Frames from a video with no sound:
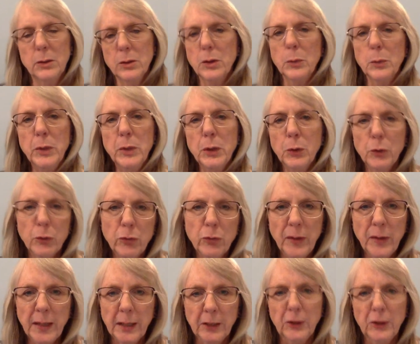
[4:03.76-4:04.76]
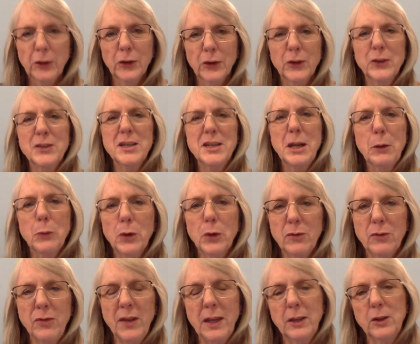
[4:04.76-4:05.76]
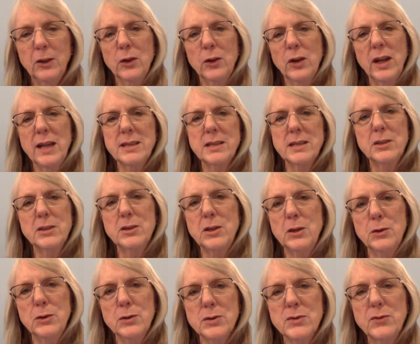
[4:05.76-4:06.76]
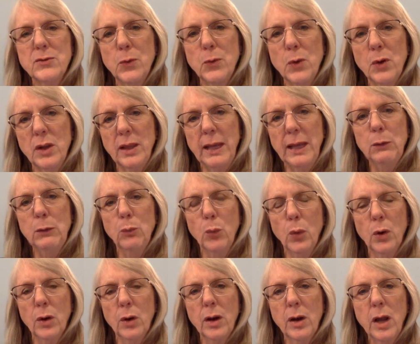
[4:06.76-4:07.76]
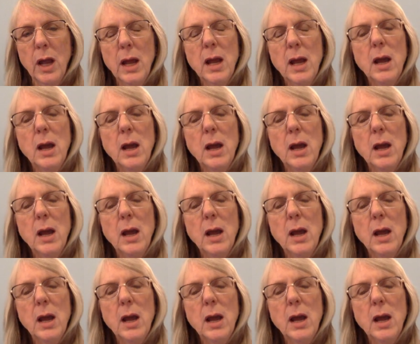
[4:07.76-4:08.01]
computer failure, network failure as excuse for late work.